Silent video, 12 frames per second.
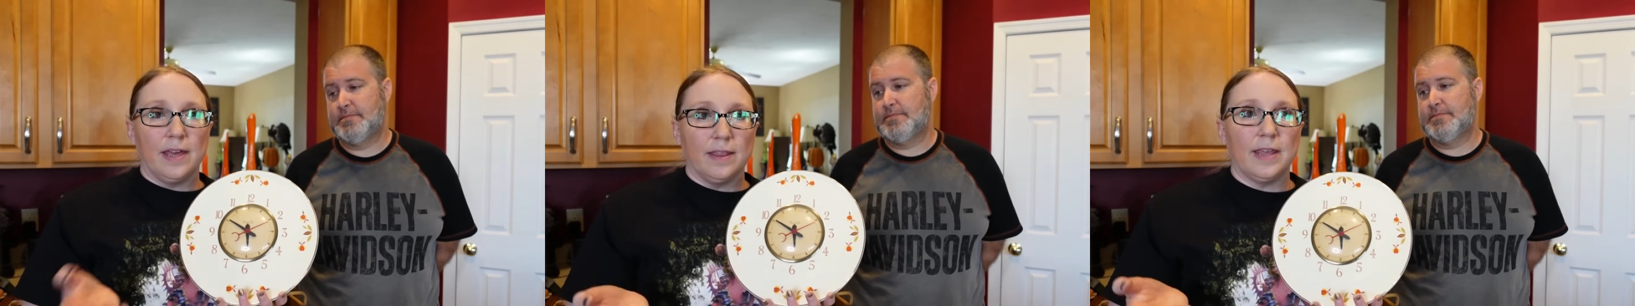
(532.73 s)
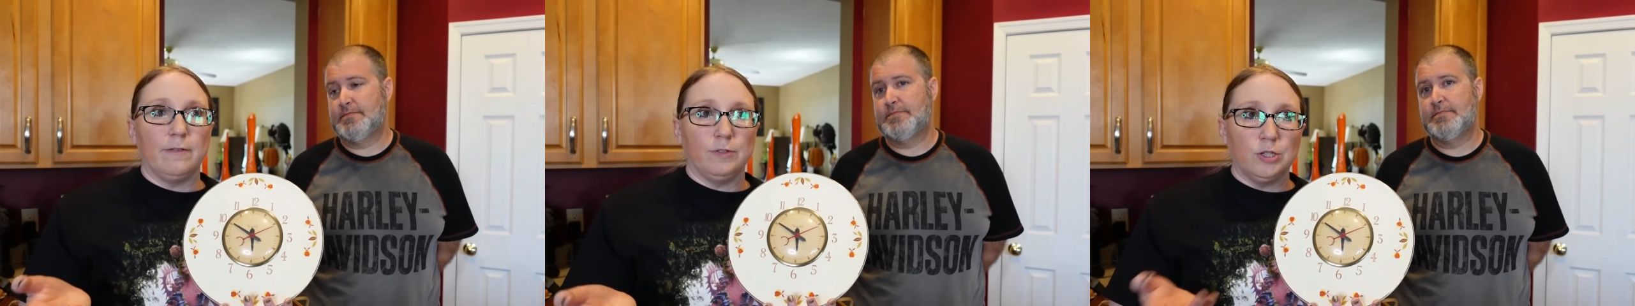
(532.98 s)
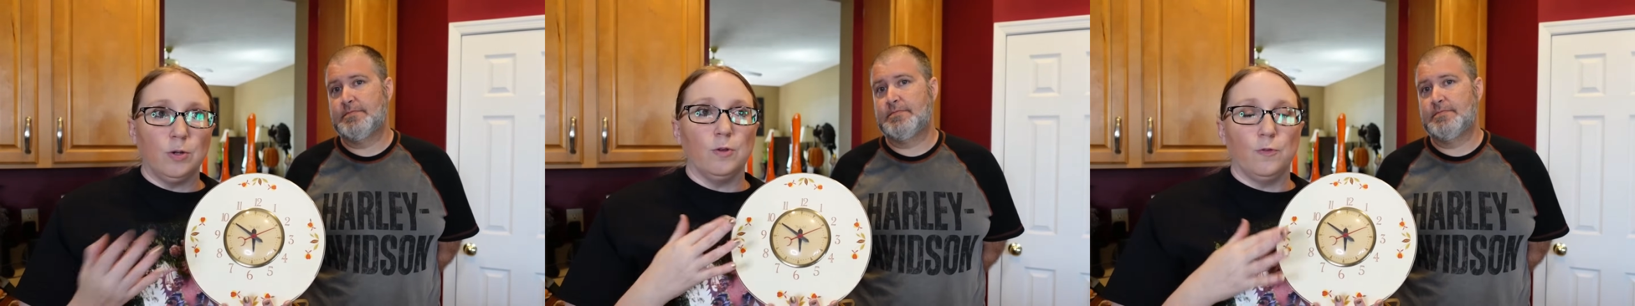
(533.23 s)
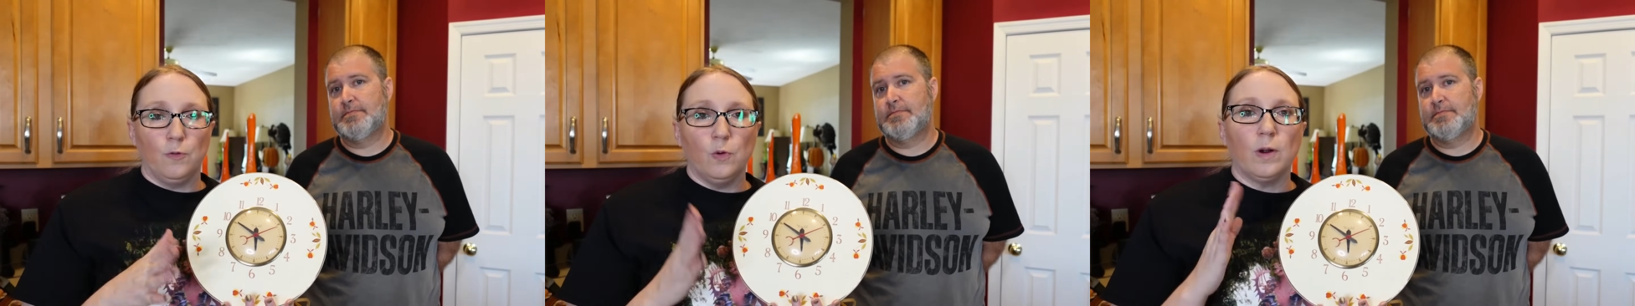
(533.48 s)
Speaker 1: they've
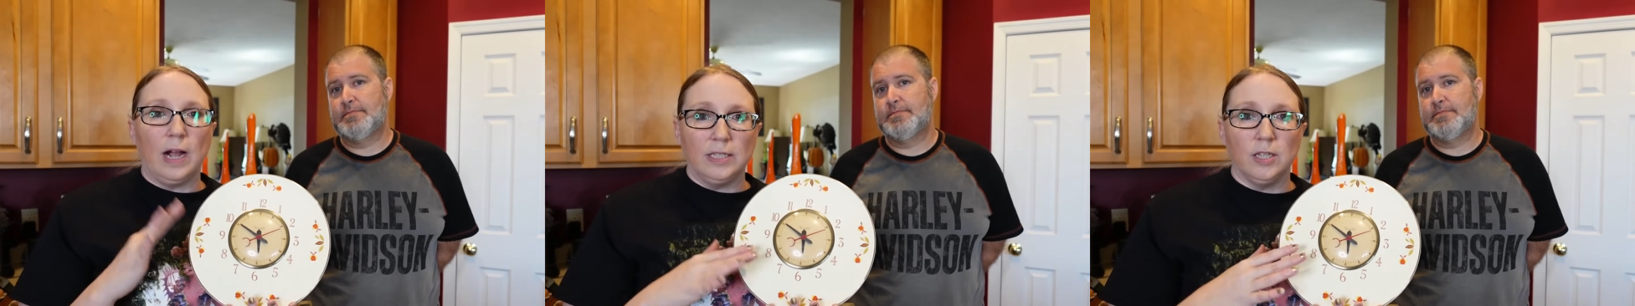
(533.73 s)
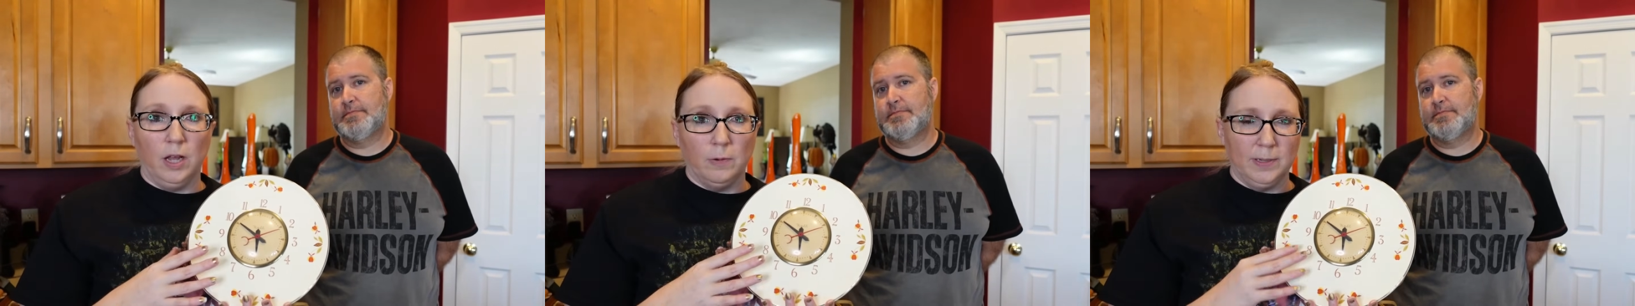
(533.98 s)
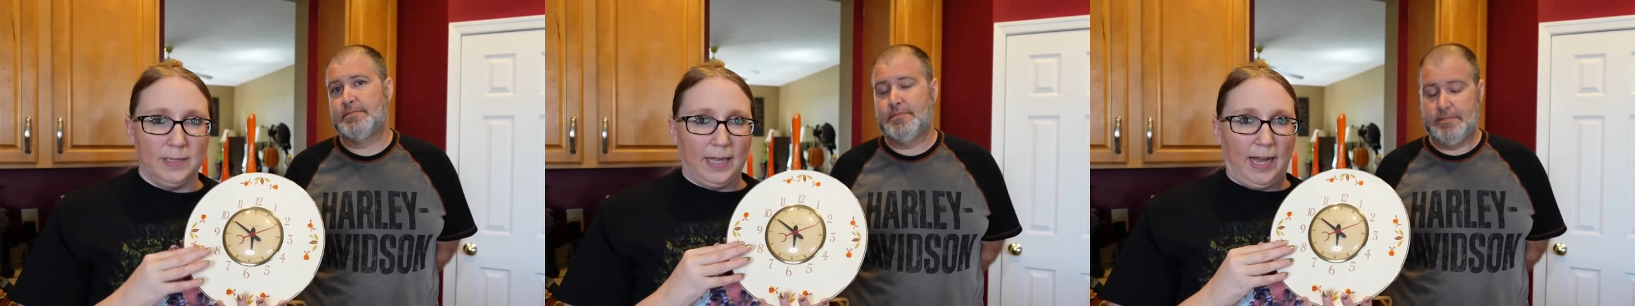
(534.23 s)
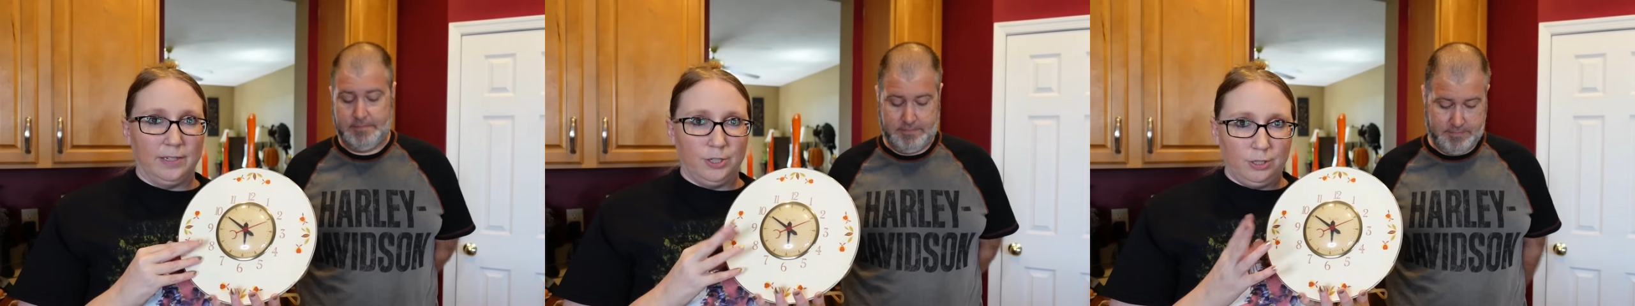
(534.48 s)
sold for as low as
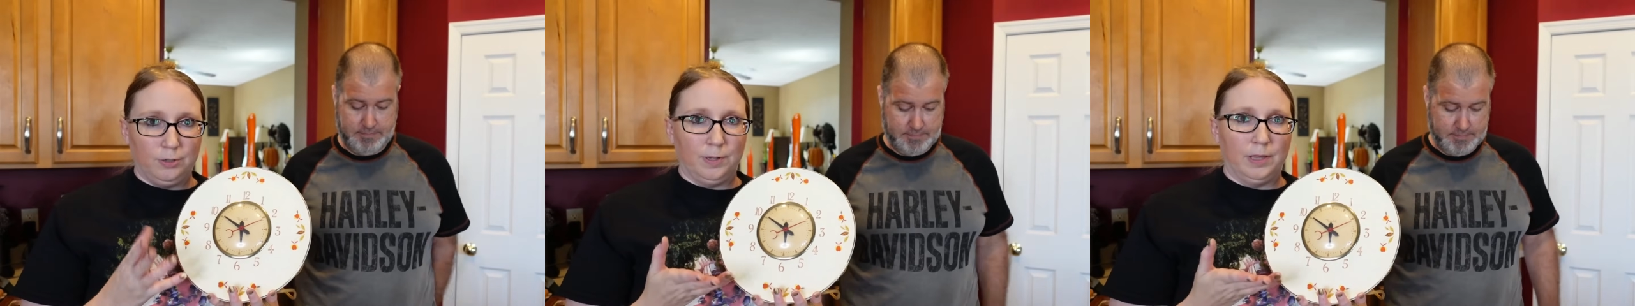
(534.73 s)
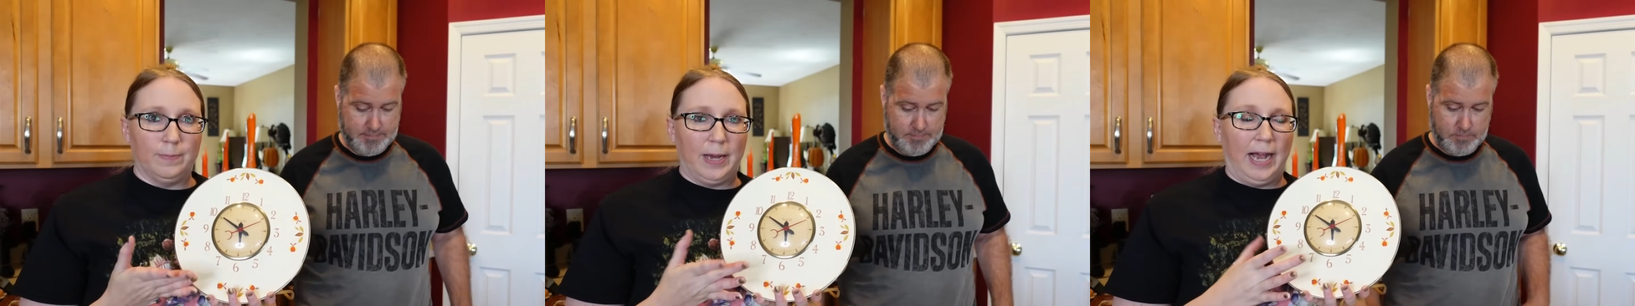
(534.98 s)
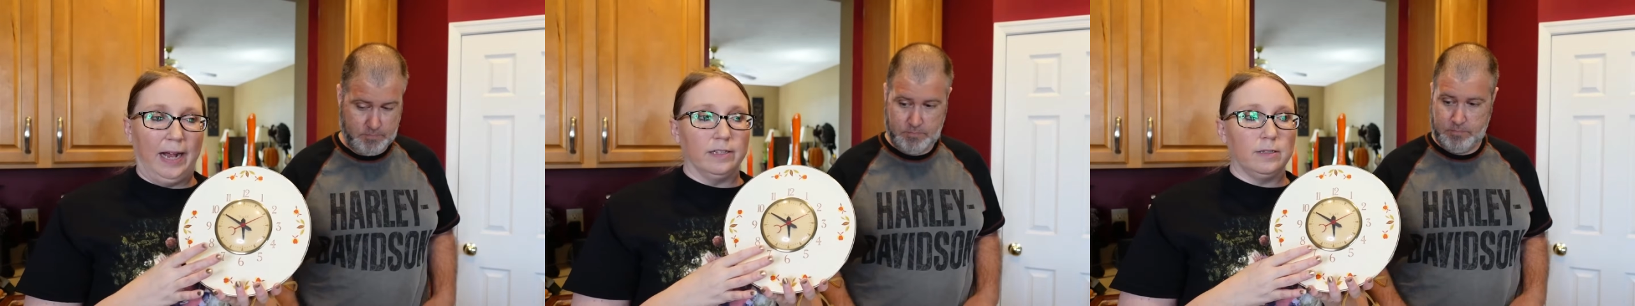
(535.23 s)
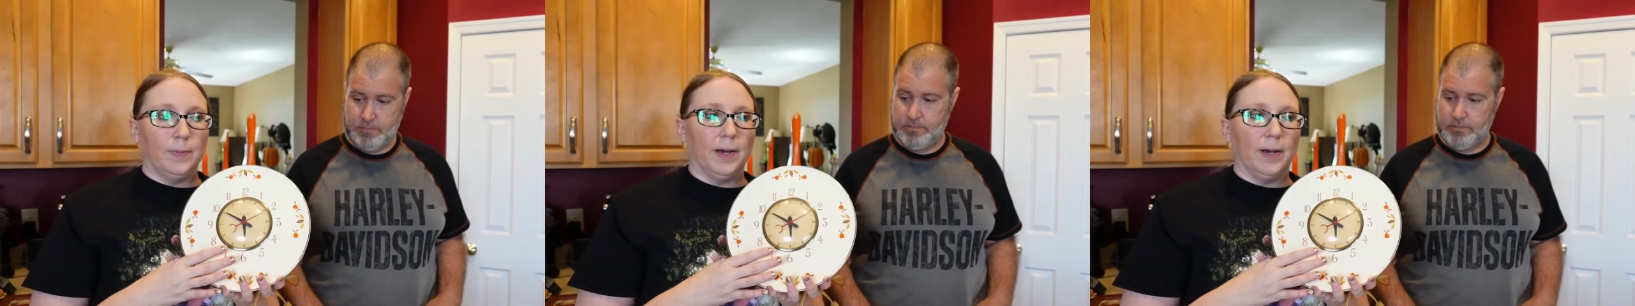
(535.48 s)
that too in the past.